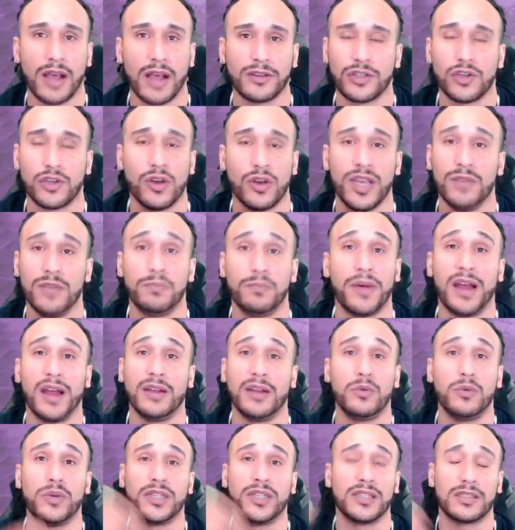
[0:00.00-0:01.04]
I'm sure he
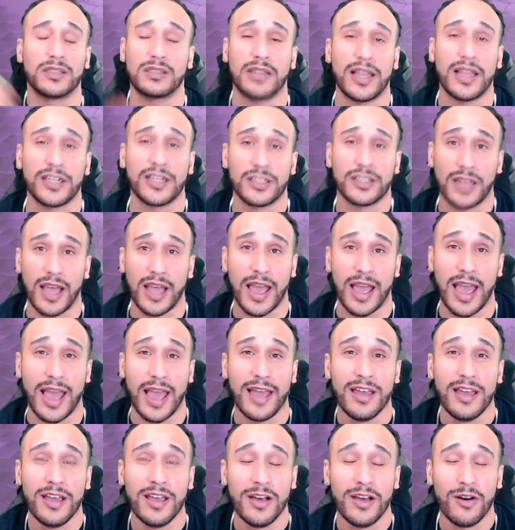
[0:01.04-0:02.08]
probably wanted to snatch the
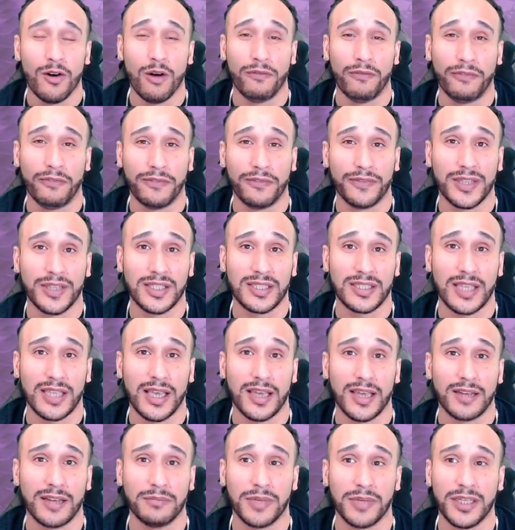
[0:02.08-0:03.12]
hat off of his
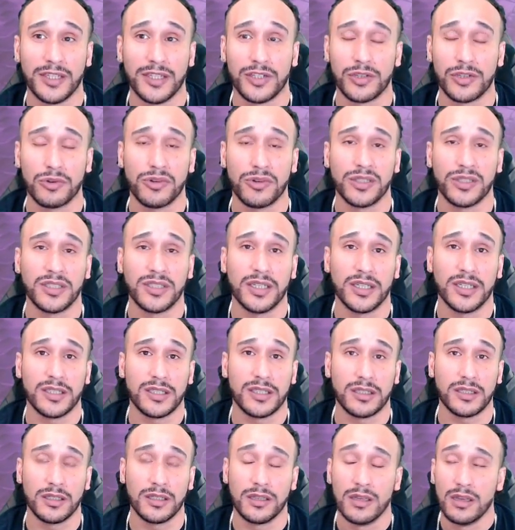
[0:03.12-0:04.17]
head, but he sure did it
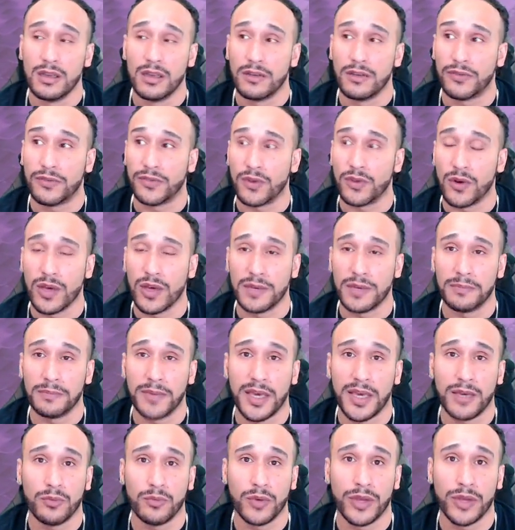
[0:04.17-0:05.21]
to Floyd
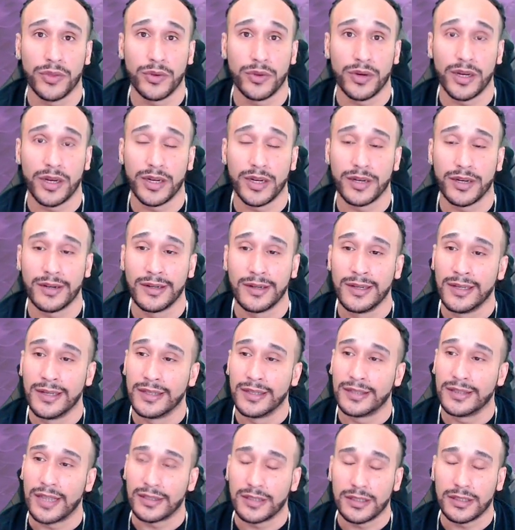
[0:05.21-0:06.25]
Mayweather, and
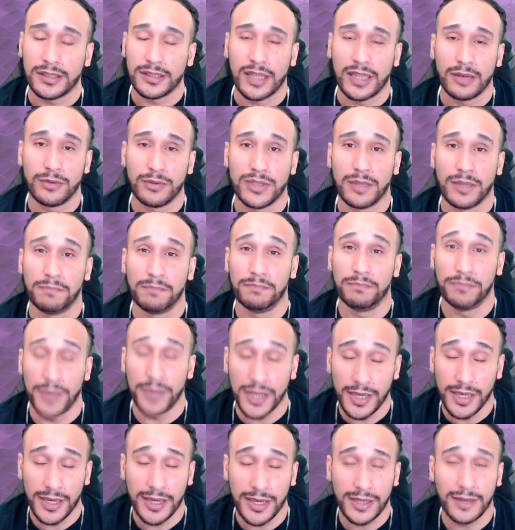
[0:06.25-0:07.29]
I think that was a
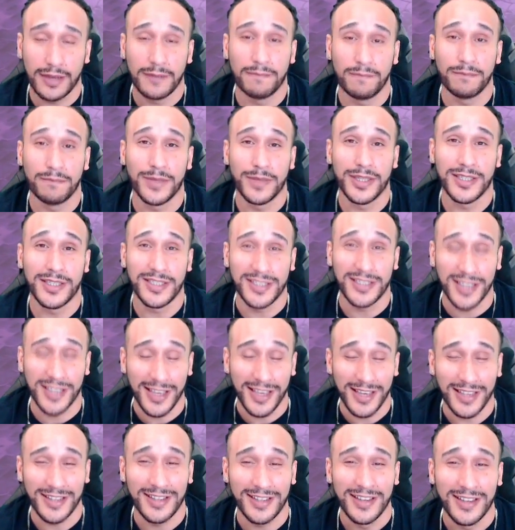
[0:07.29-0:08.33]
big
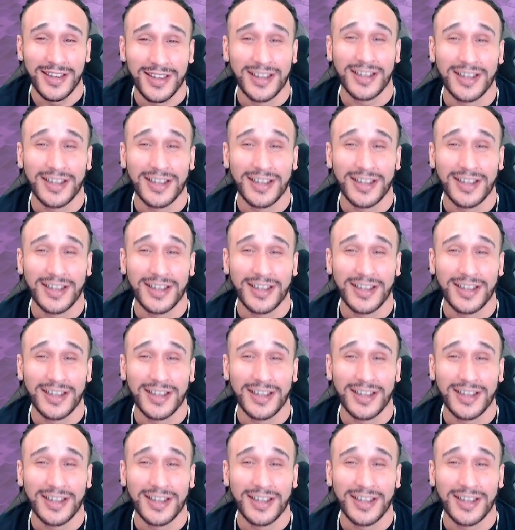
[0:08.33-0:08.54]
mistake.